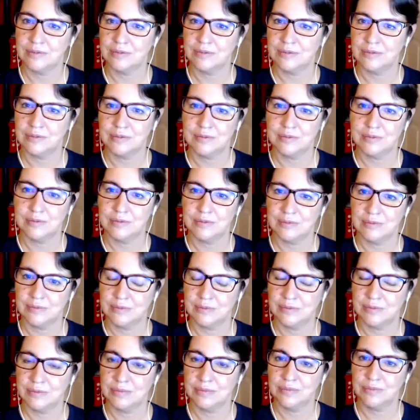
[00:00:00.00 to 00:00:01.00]

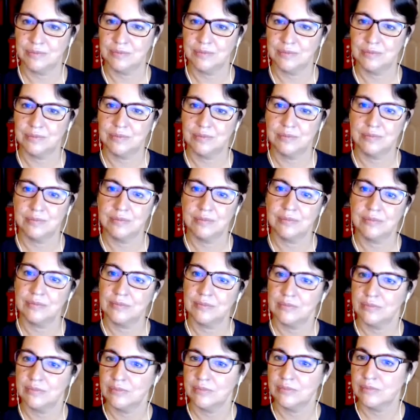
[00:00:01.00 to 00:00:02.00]

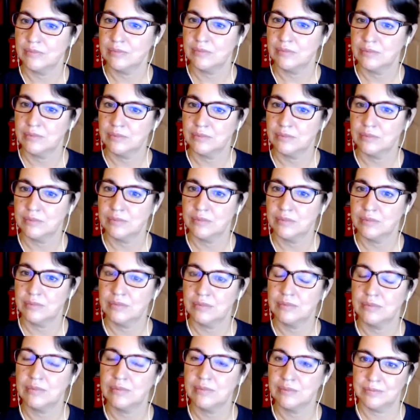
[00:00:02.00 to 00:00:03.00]

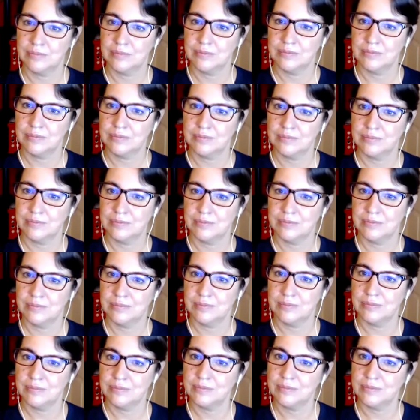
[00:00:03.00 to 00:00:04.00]

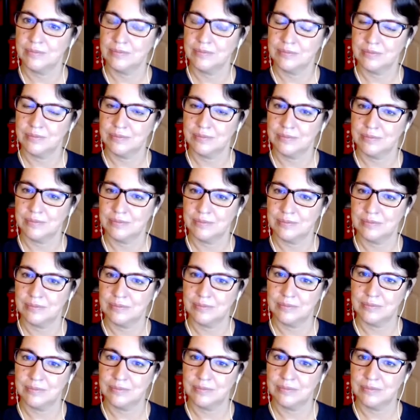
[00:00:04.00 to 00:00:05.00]

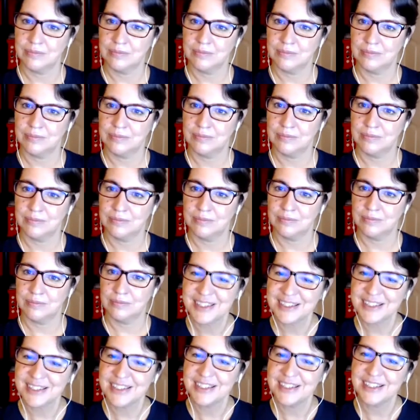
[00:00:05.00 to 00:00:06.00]

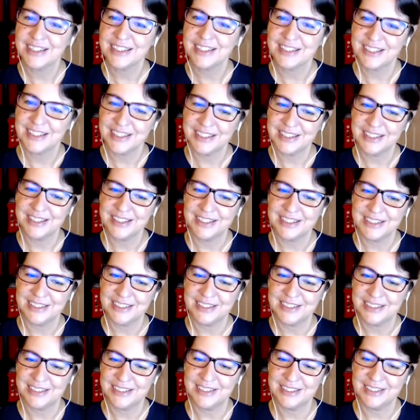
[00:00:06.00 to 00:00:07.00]

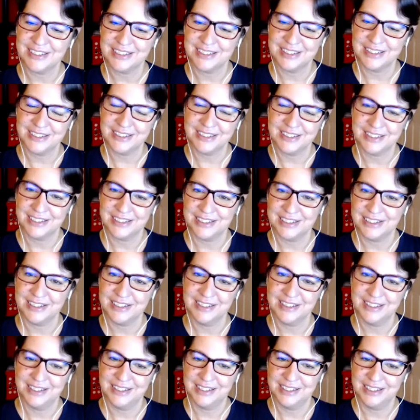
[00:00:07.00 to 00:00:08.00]
(not speaking)